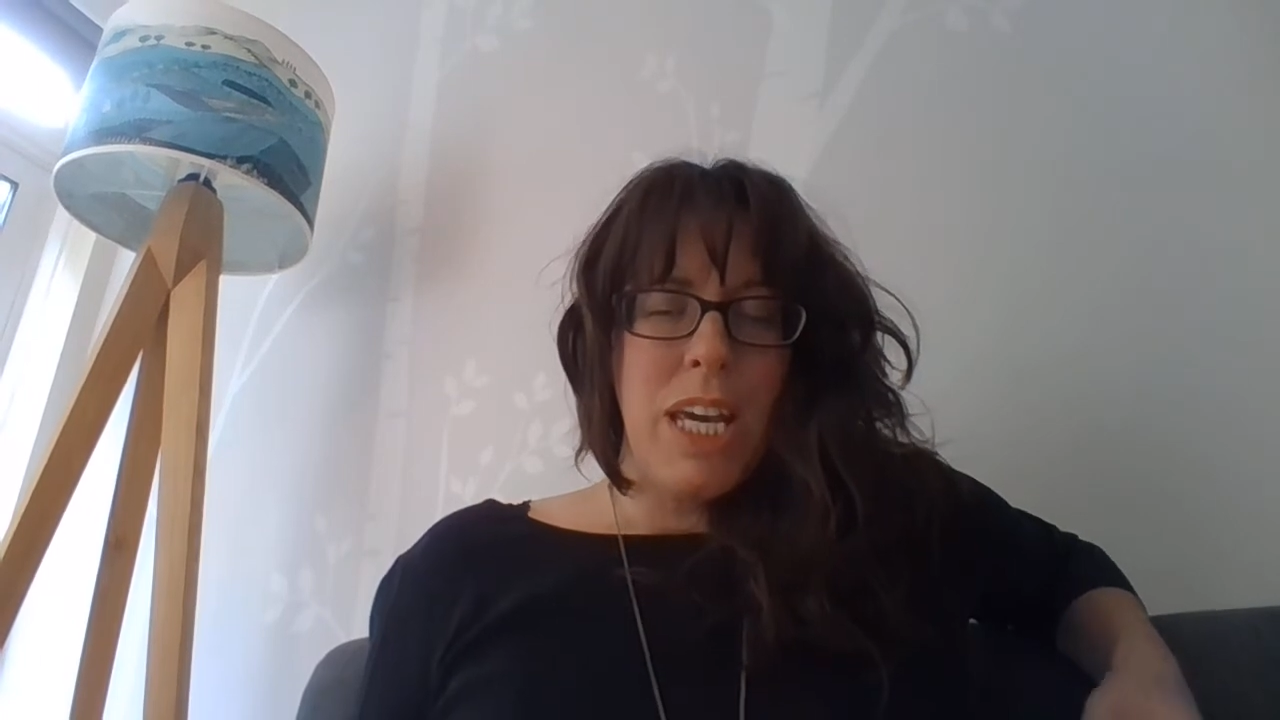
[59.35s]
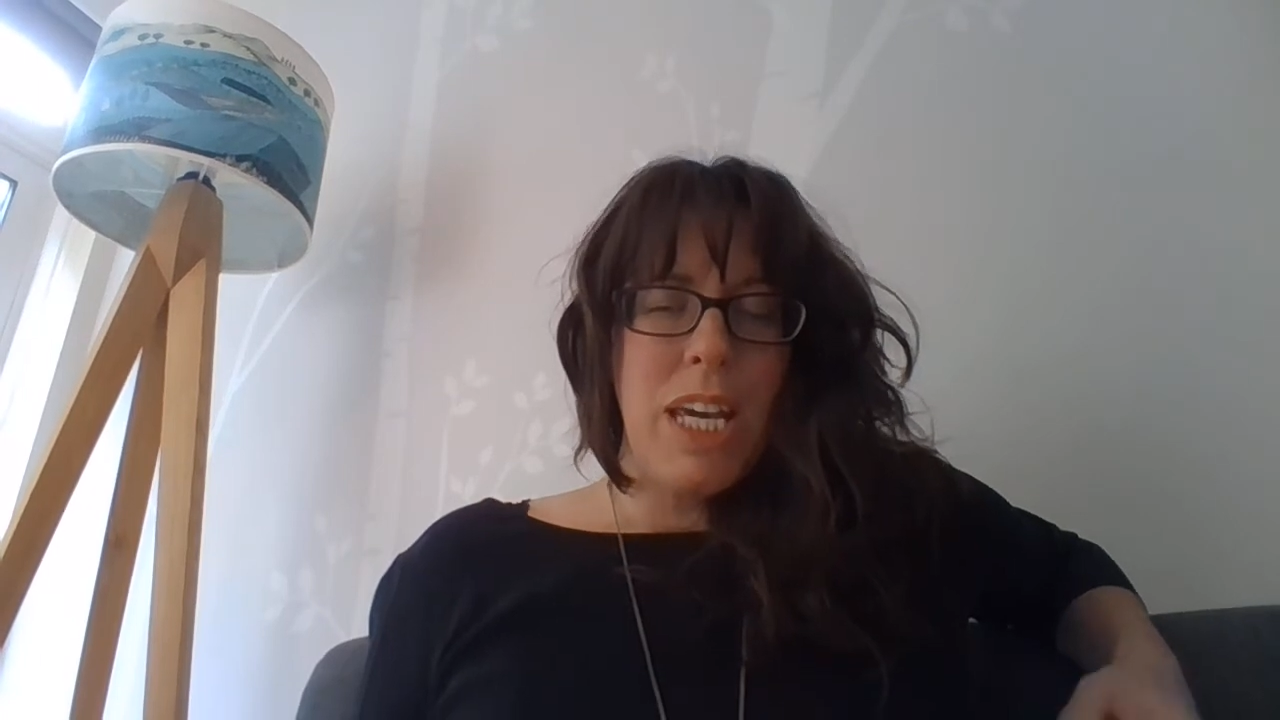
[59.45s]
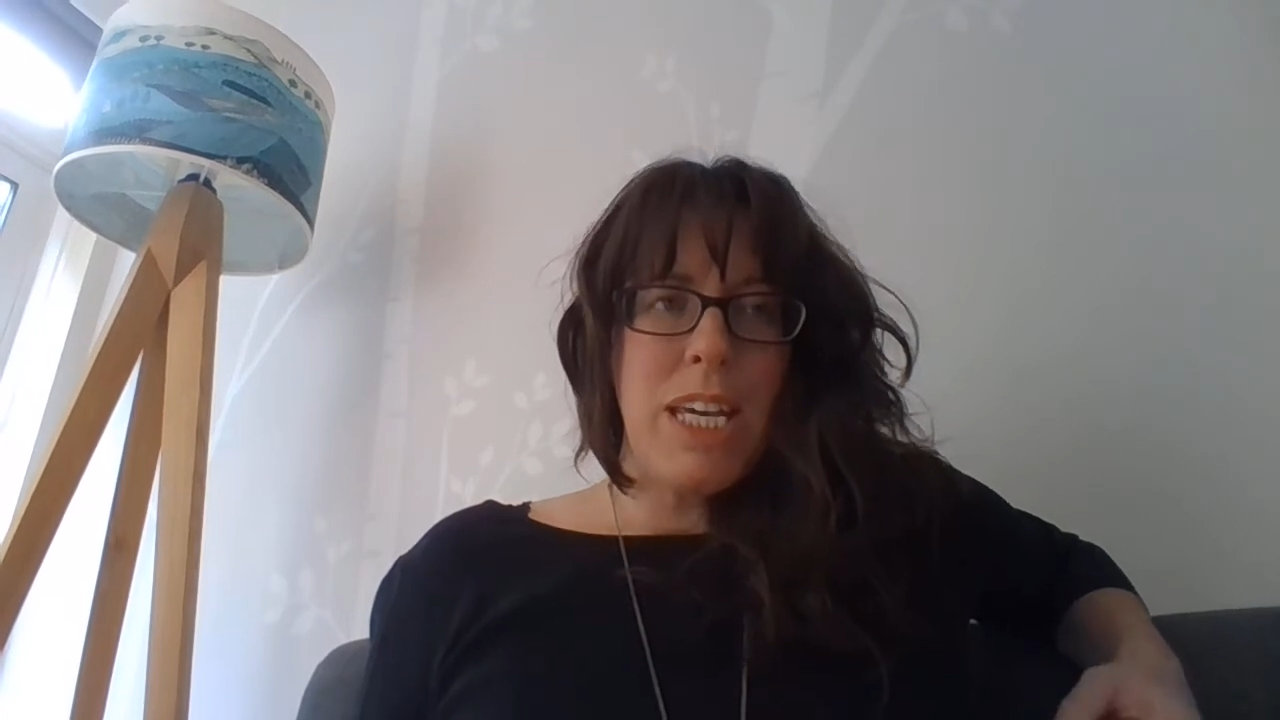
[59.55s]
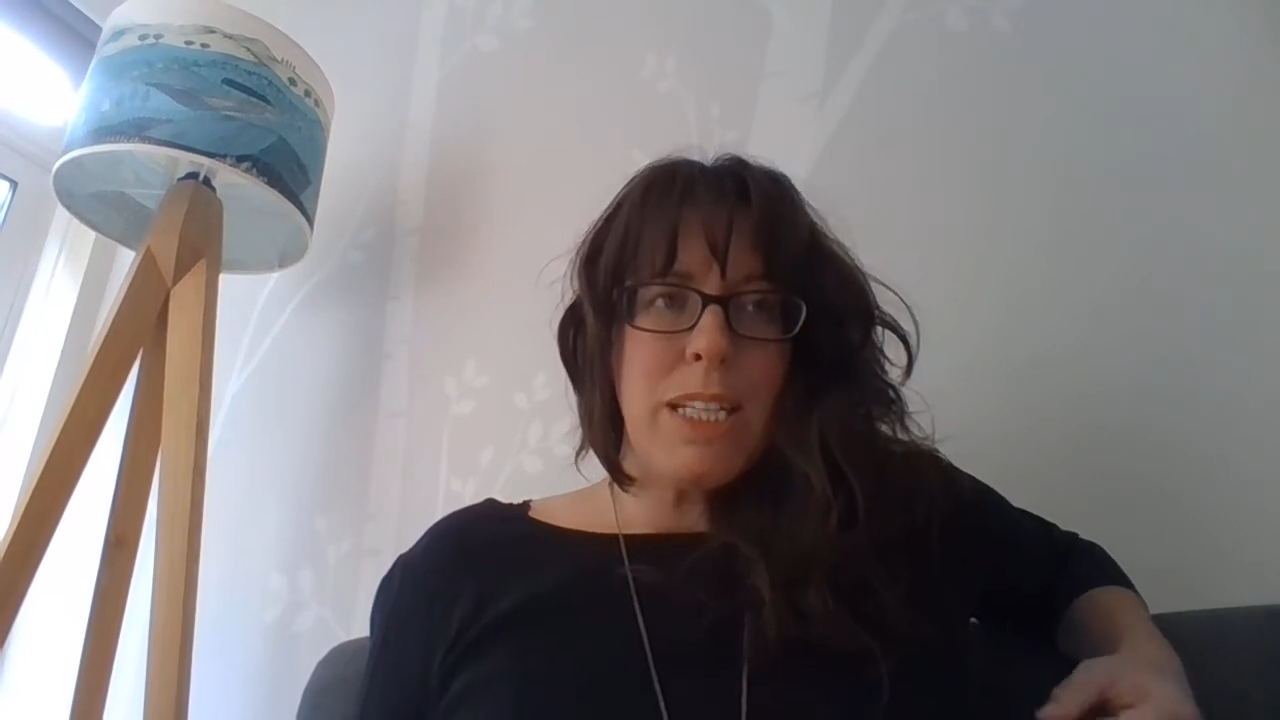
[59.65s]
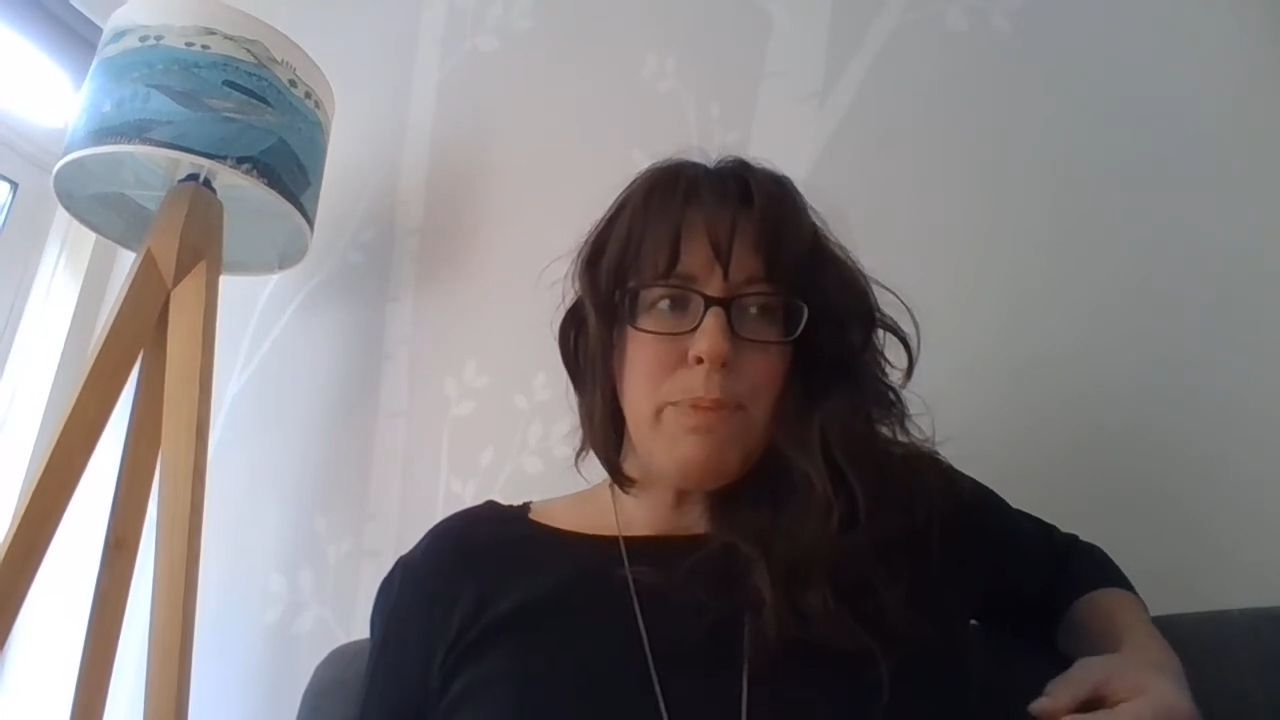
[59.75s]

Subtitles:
is